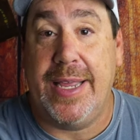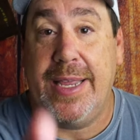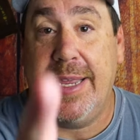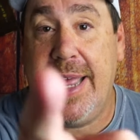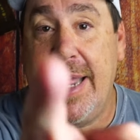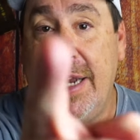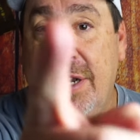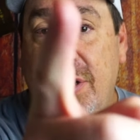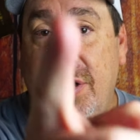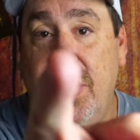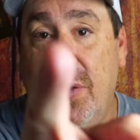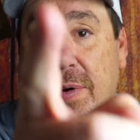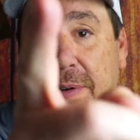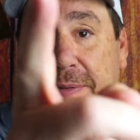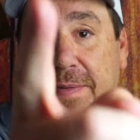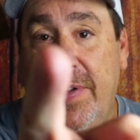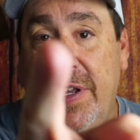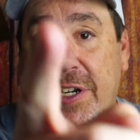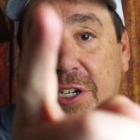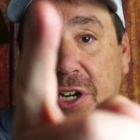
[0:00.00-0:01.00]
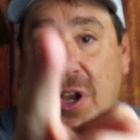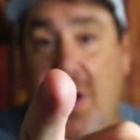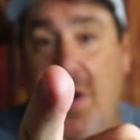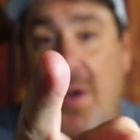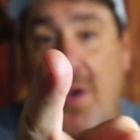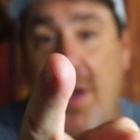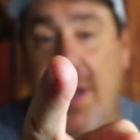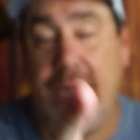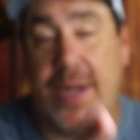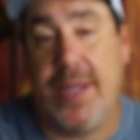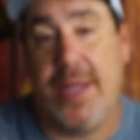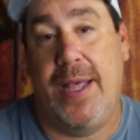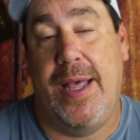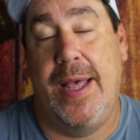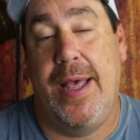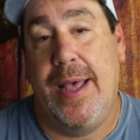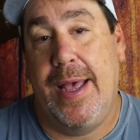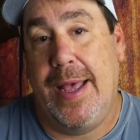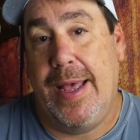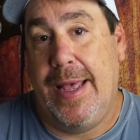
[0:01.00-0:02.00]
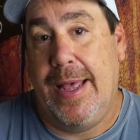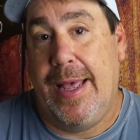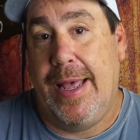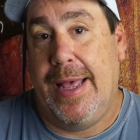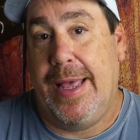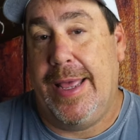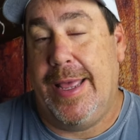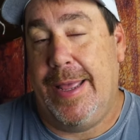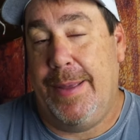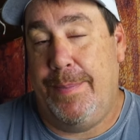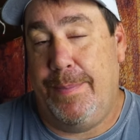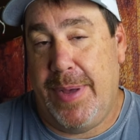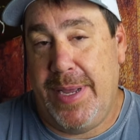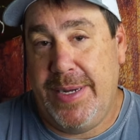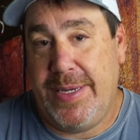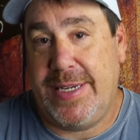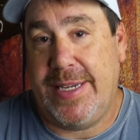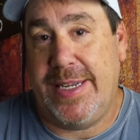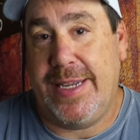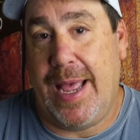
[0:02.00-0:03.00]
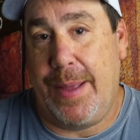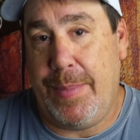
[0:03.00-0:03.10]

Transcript: get your fish on. It might take,